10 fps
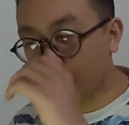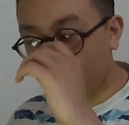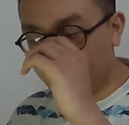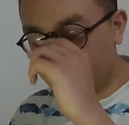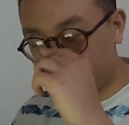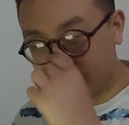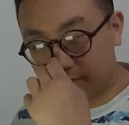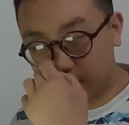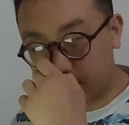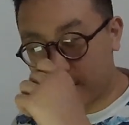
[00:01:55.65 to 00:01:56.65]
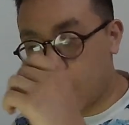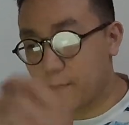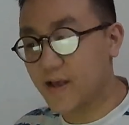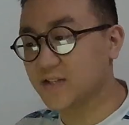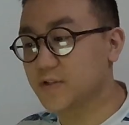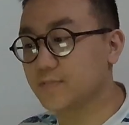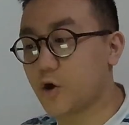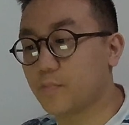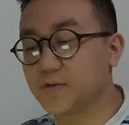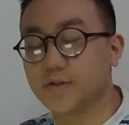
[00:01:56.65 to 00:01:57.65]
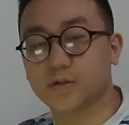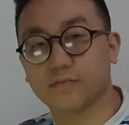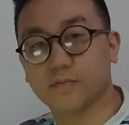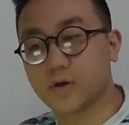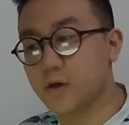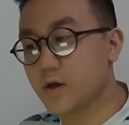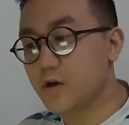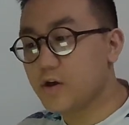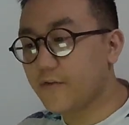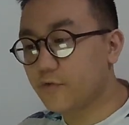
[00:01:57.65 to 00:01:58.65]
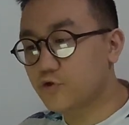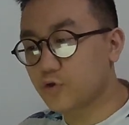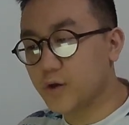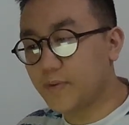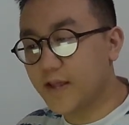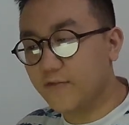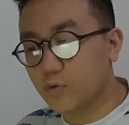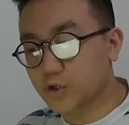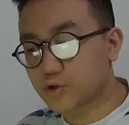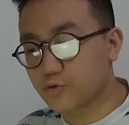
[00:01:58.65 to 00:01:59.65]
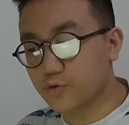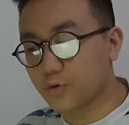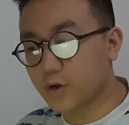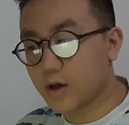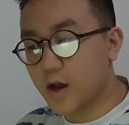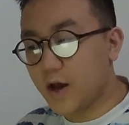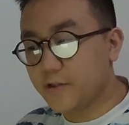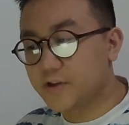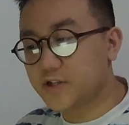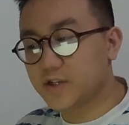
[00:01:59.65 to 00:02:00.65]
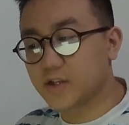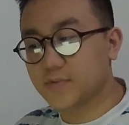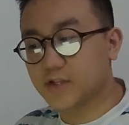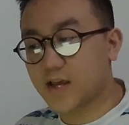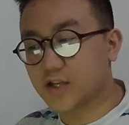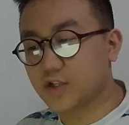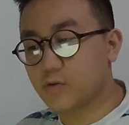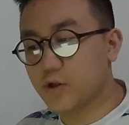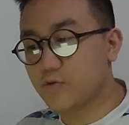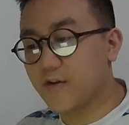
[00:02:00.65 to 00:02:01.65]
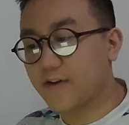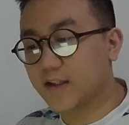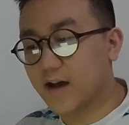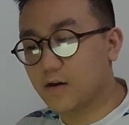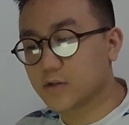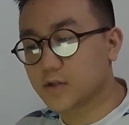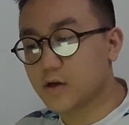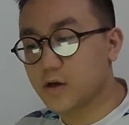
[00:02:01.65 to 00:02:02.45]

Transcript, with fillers: And this is the difference between pessimism and optimism. If you truly believe you are screwed, the system is against you and you'll never get out,